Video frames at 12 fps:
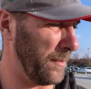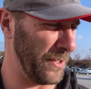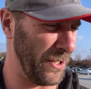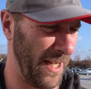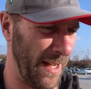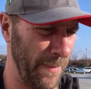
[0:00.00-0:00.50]

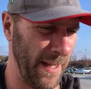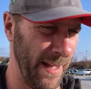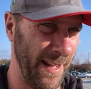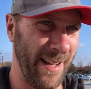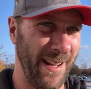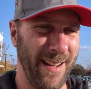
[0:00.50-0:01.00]
job.
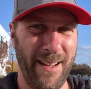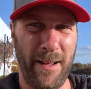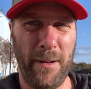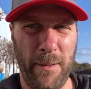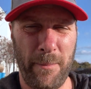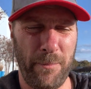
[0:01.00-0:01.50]

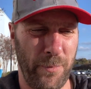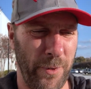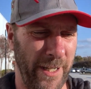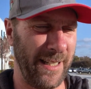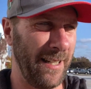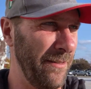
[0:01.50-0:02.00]

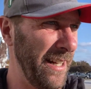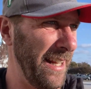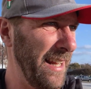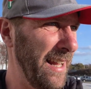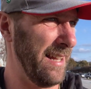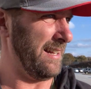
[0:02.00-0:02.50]
Productivity,
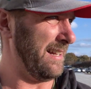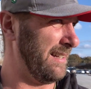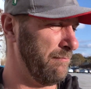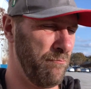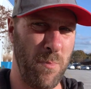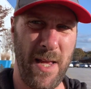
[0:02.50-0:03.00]

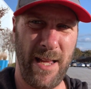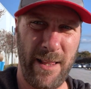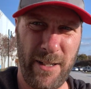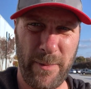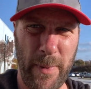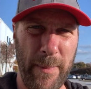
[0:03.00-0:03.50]

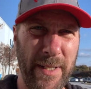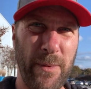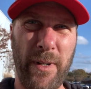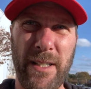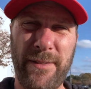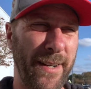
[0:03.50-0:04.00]
there's moments where
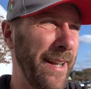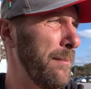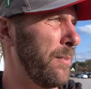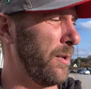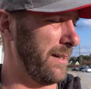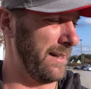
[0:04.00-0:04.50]
it's very
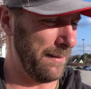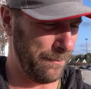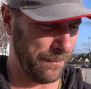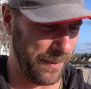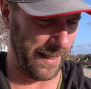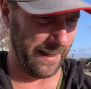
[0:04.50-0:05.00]
important,
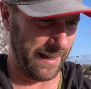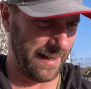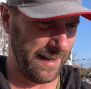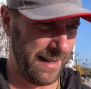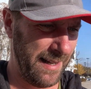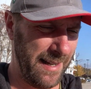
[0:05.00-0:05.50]
but
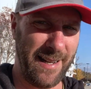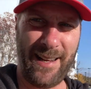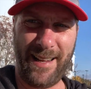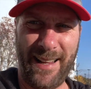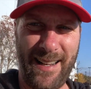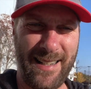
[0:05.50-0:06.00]

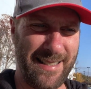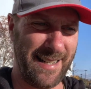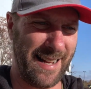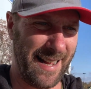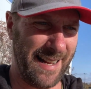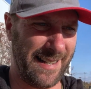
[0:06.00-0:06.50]
it is
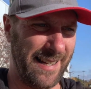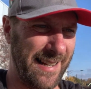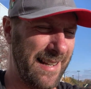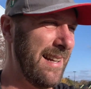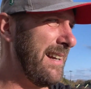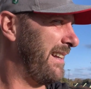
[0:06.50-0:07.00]
not
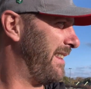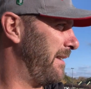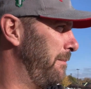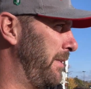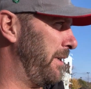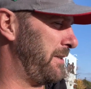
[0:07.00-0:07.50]
the
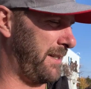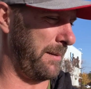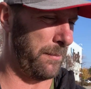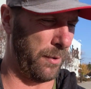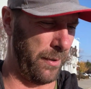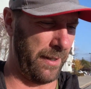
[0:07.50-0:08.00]
most
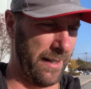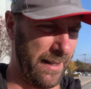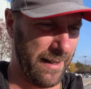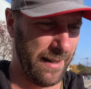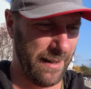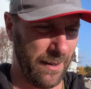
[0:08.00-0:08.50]
important.
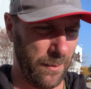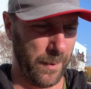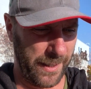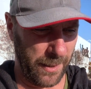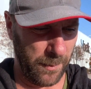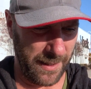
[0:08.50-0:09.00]
What
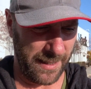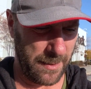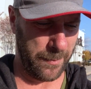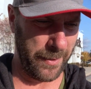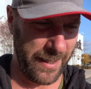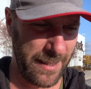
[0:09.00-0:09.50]
you will
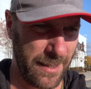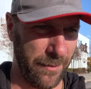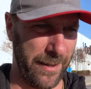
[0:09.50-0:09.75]
experience over